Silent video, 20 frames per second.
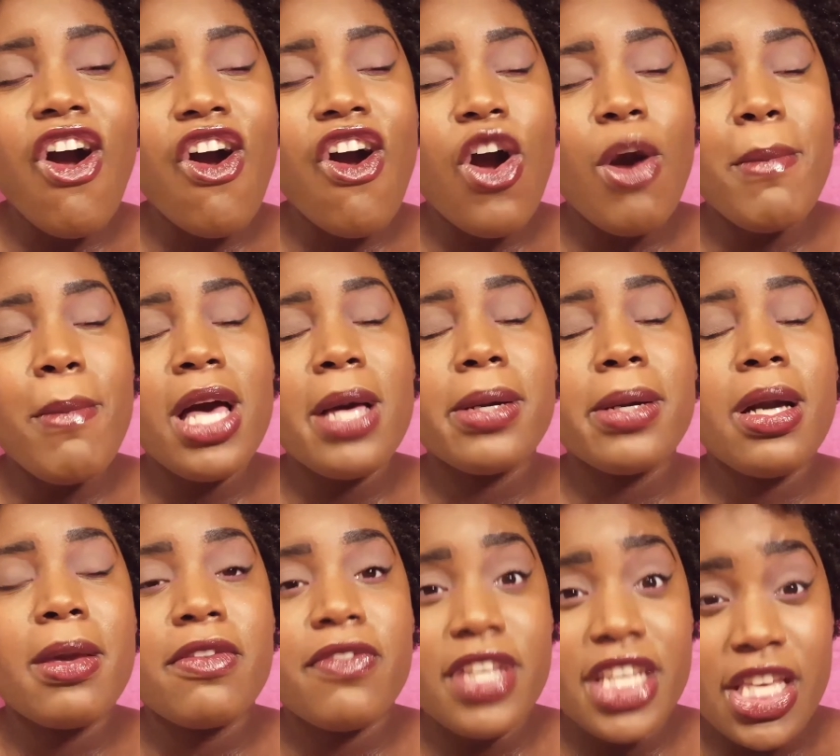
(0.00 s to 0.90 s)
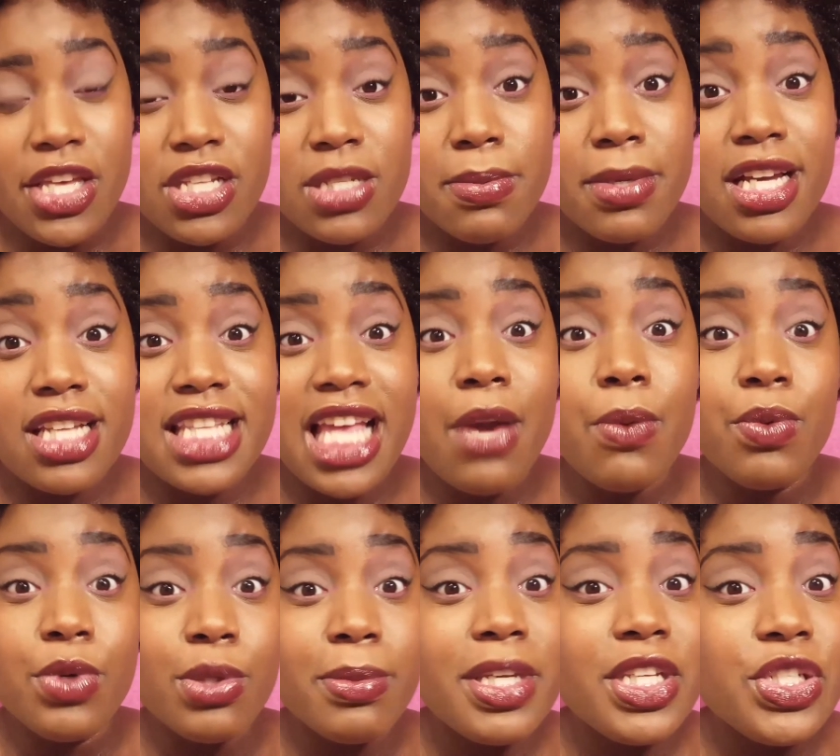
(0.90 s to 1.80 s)
all my upcoming videos because I
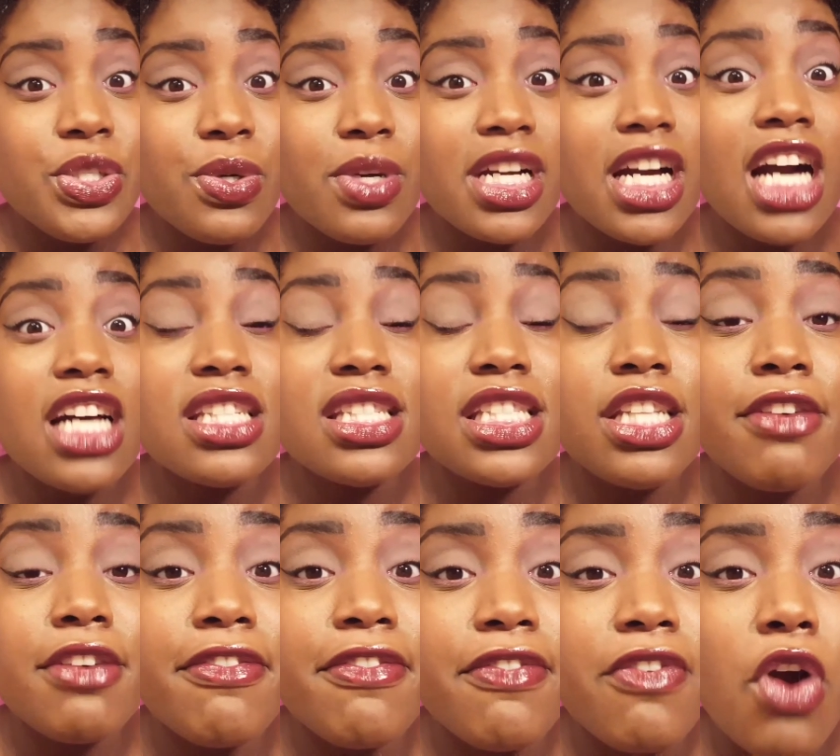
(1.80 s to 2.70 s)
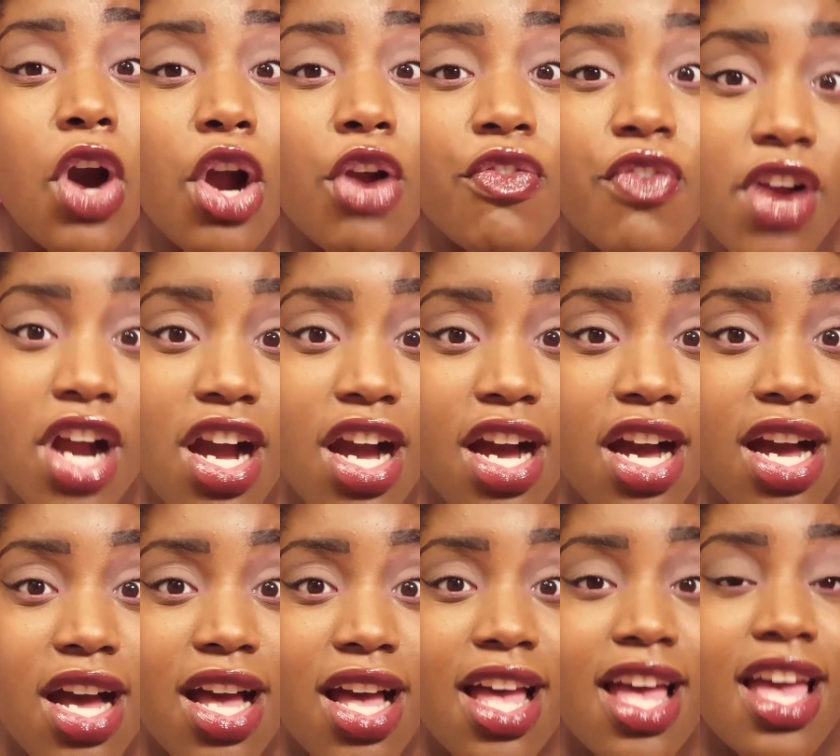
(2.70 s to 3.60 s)
will be doing a
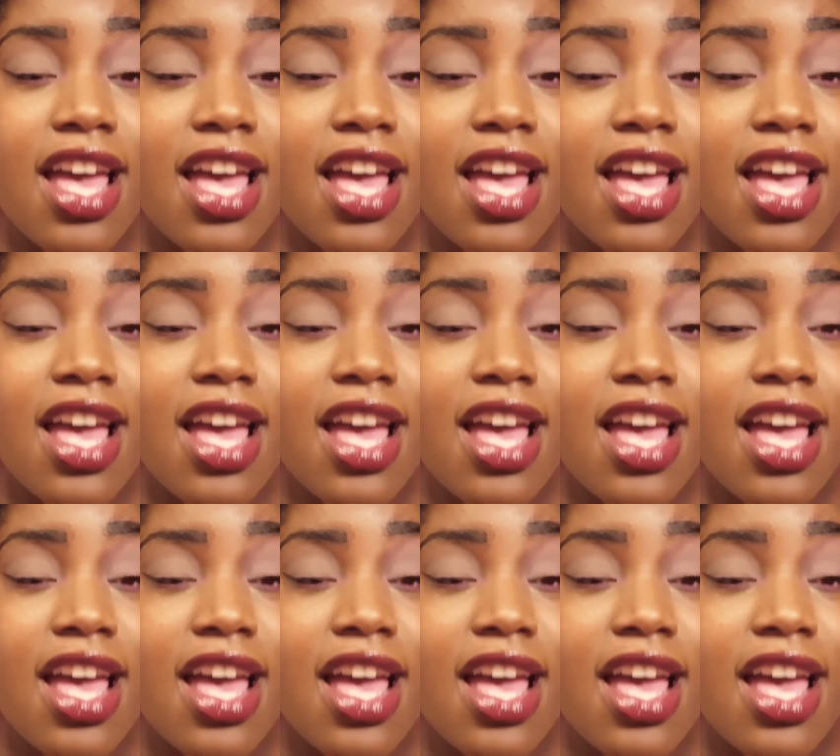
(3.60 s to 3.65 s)
Sephora